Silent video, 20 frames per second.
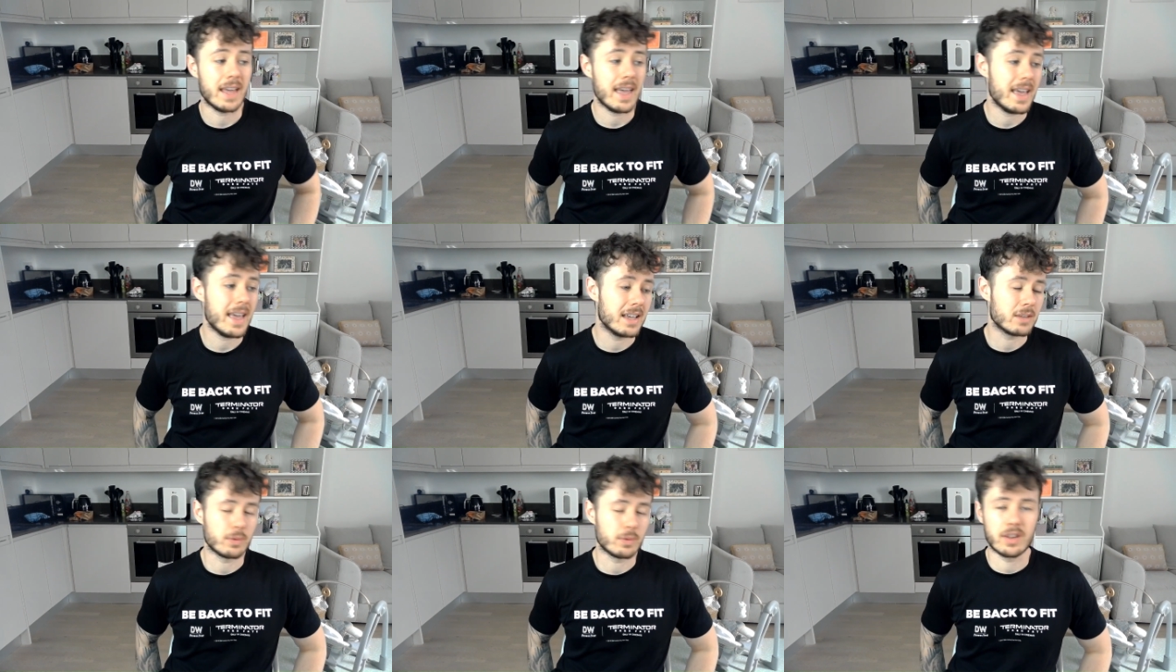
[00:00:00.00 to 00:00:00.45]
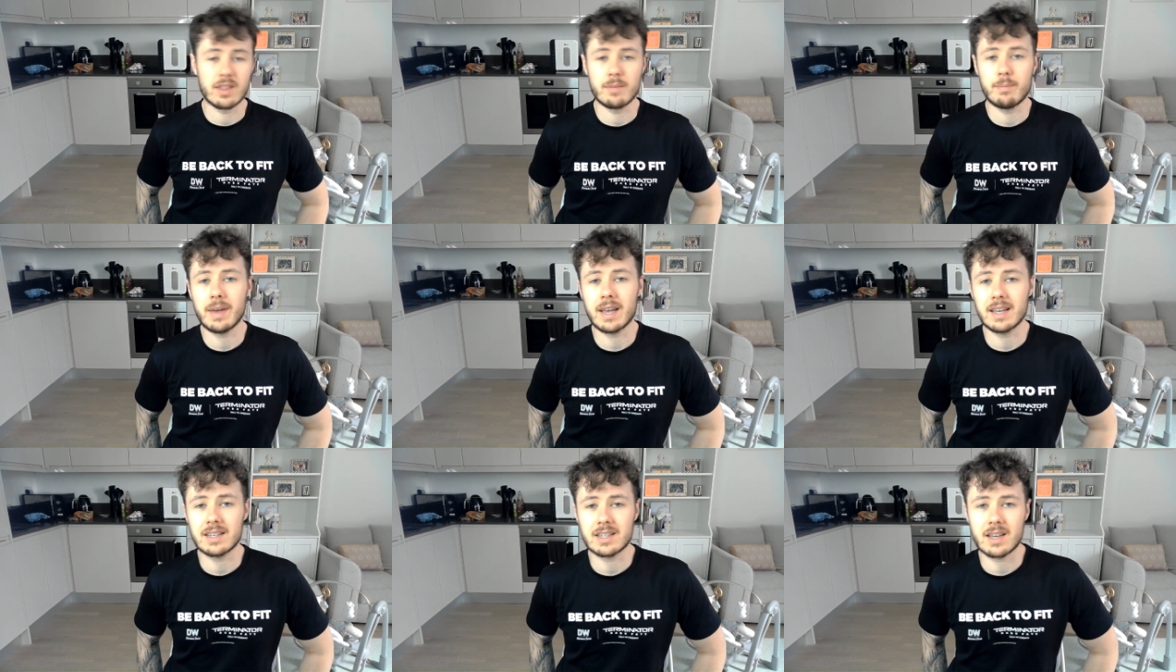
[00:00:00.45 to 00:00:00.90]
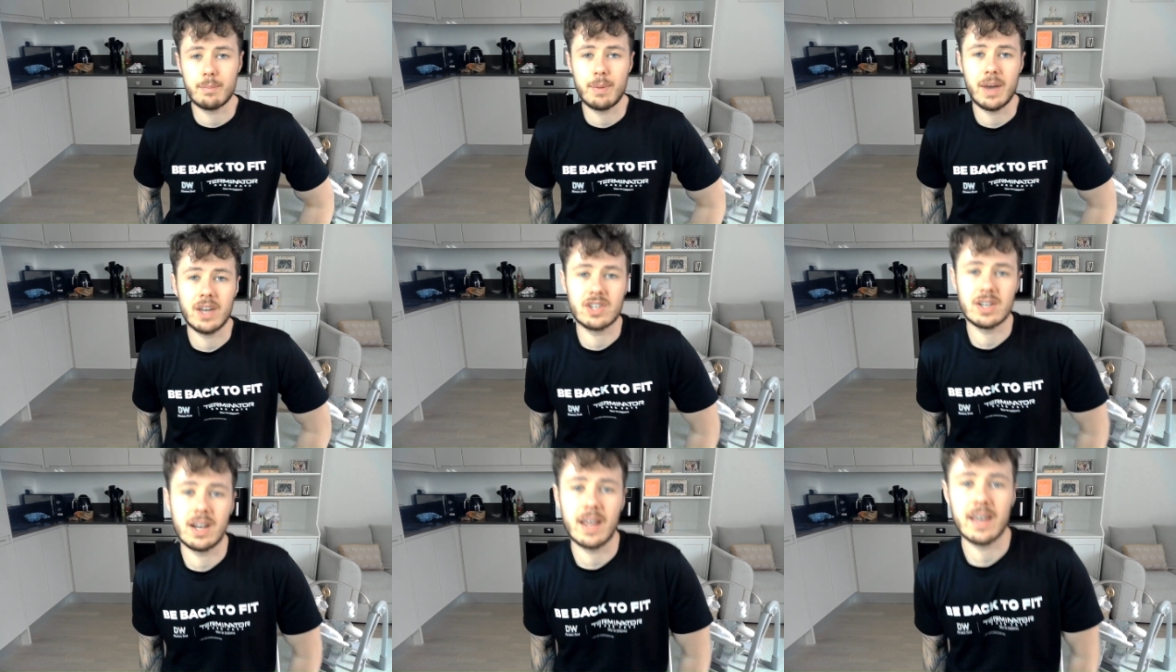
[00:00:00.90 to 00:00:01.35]
it is one of the biggest
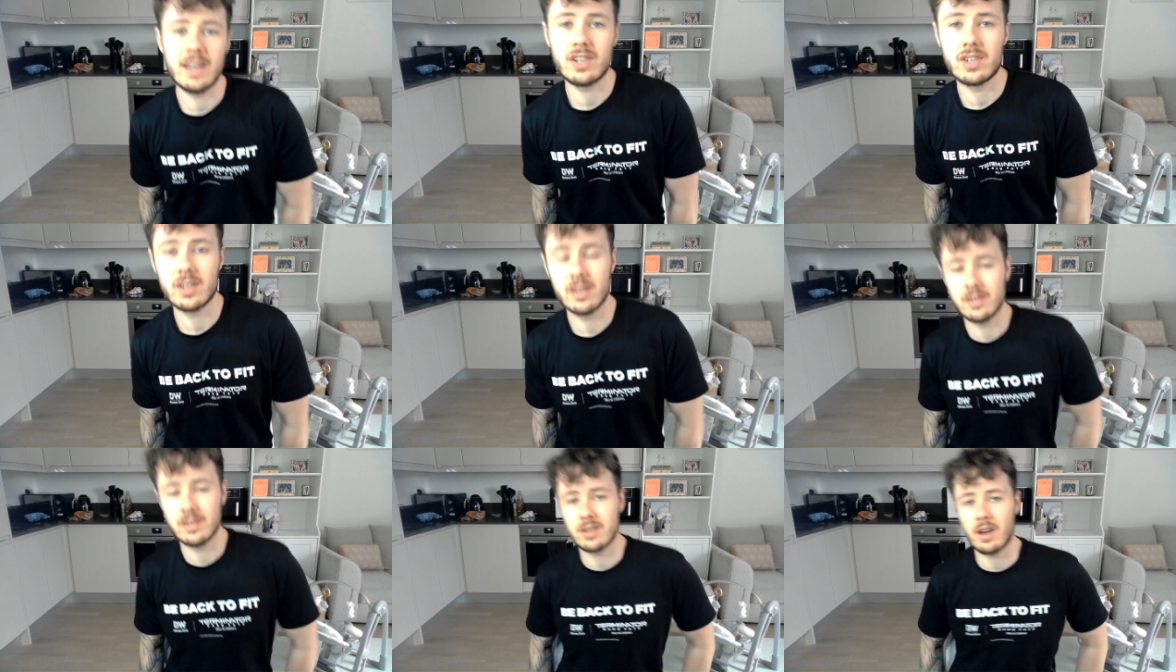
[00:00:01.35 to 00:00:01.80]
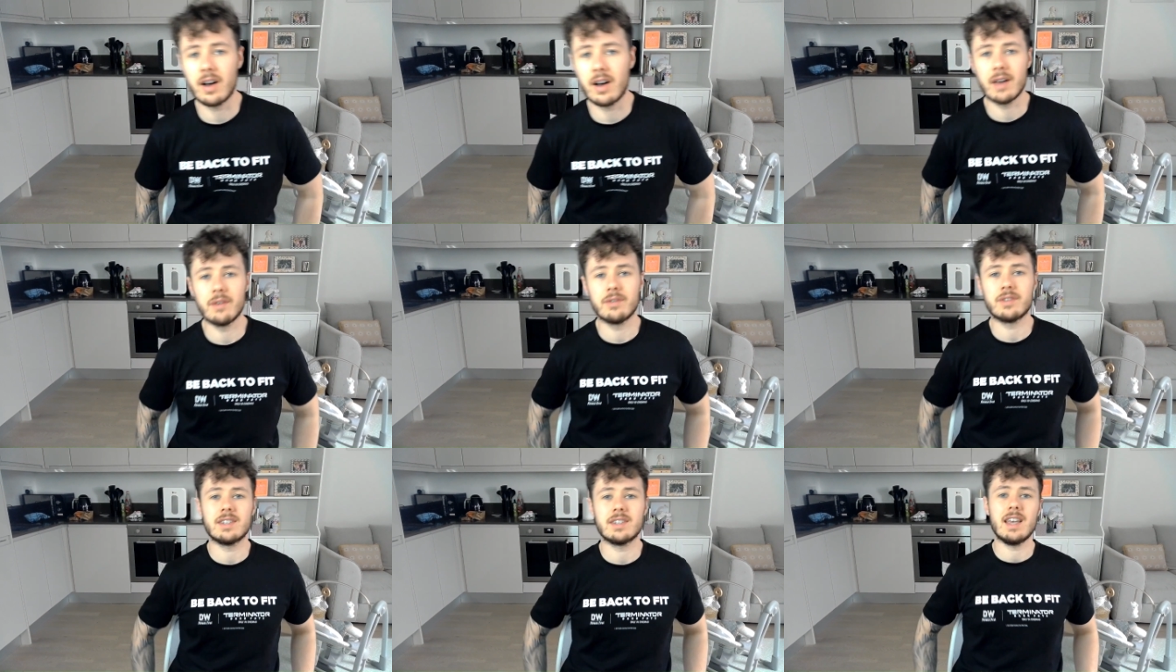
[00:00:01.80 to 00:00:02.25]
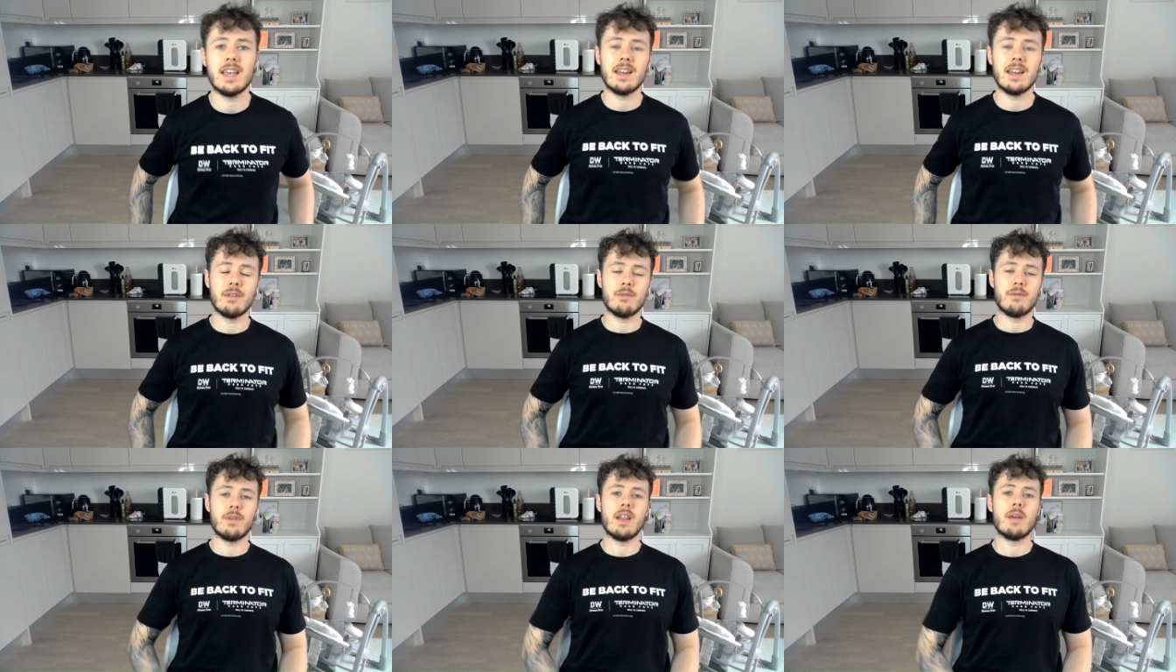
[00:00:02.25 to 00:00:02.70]
capitulations I have seen
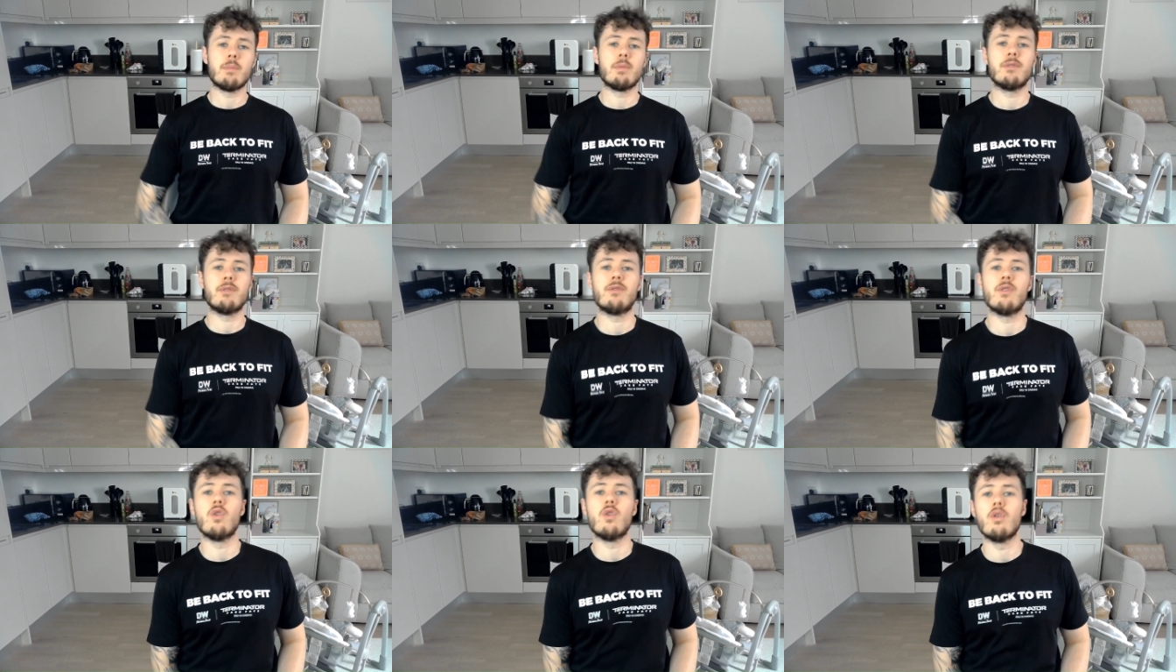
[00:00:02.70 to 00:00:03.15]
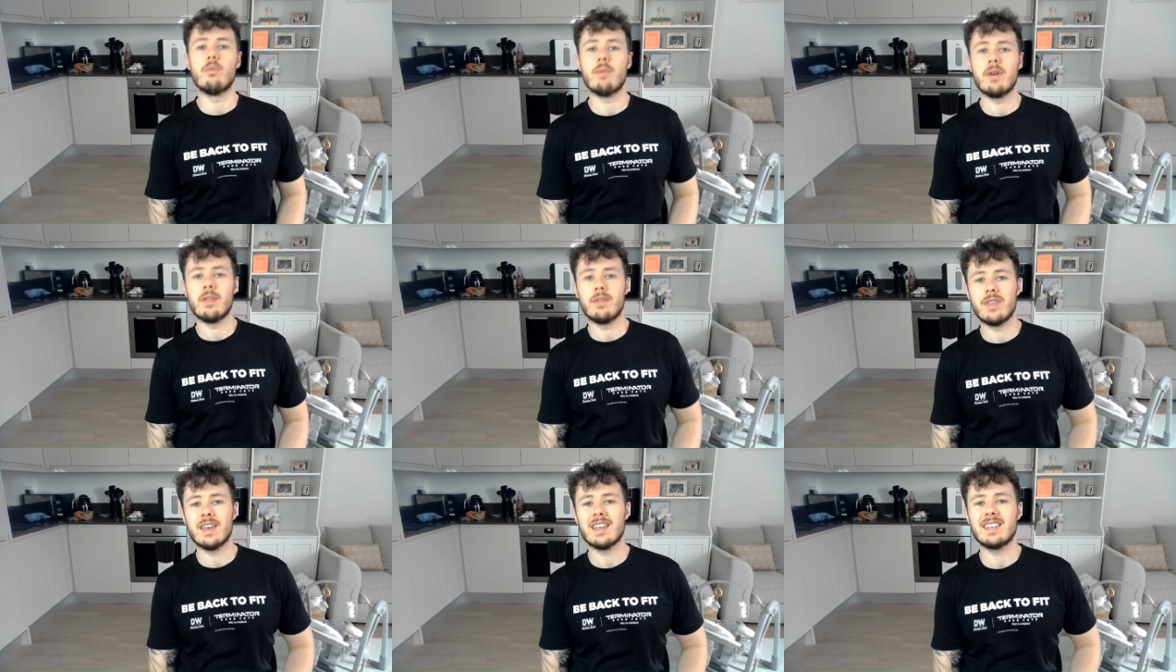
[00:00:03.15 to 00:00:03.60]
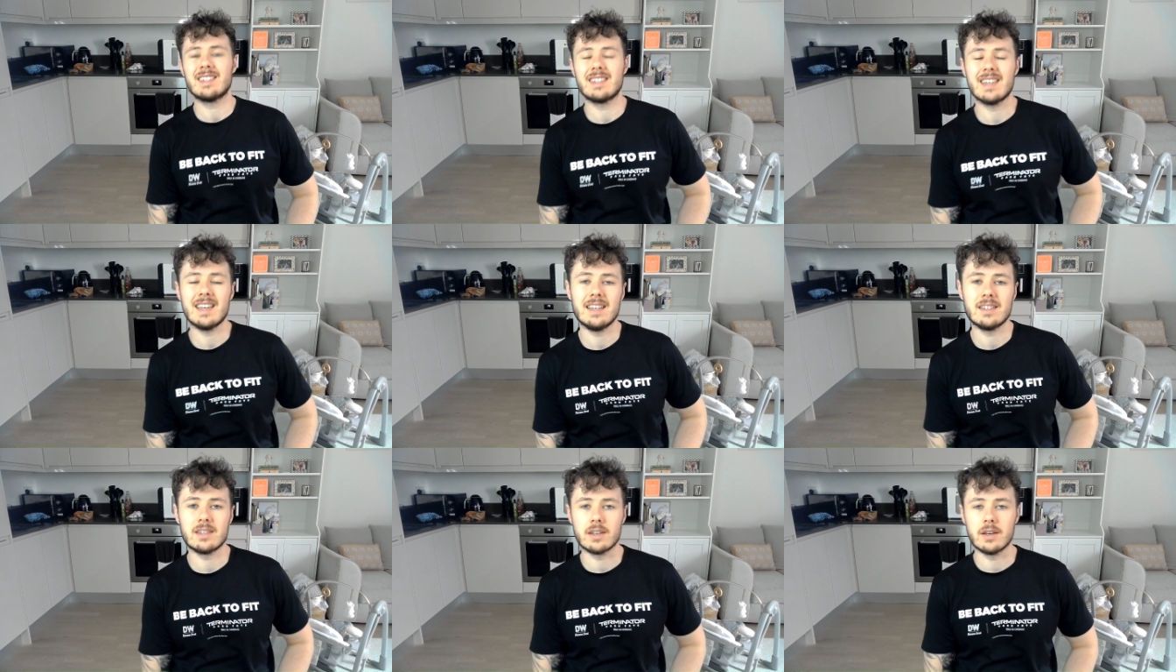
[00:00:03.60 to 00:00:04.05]
Villa perform this
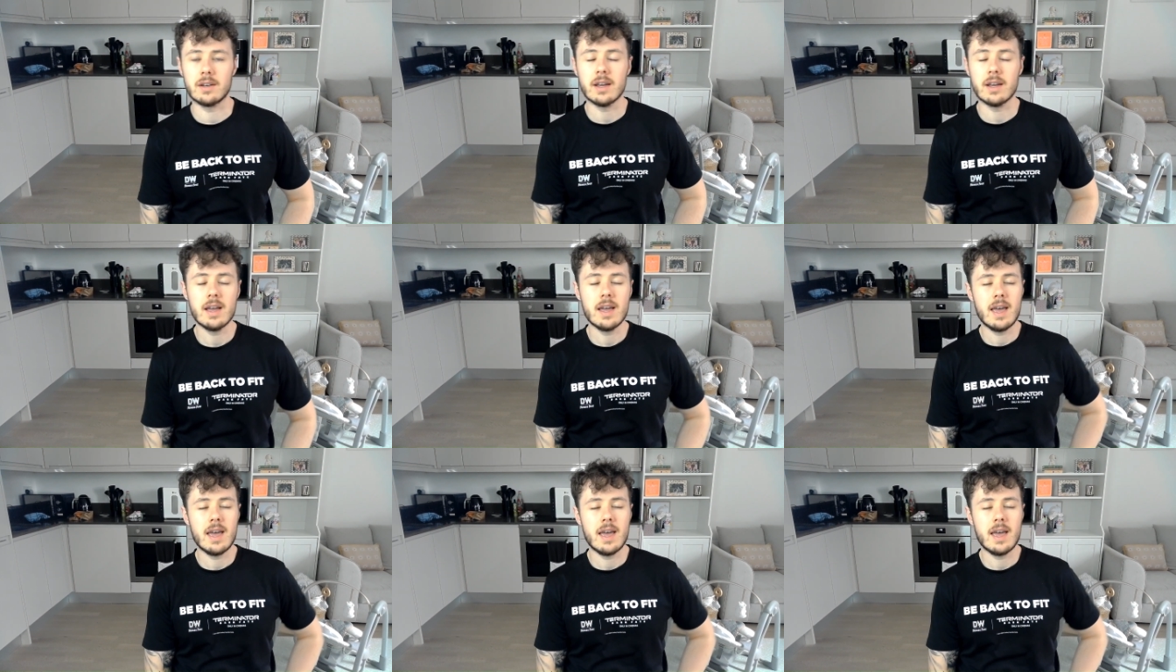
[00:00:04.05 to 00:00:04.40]
season.